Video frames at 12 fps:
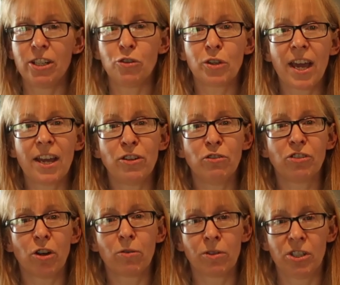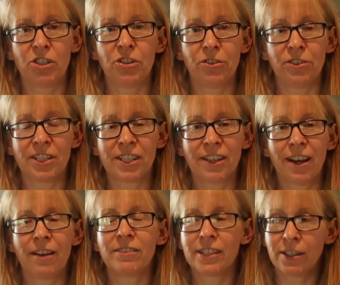you can use orange juice.
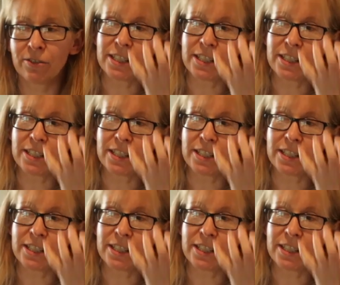I've seen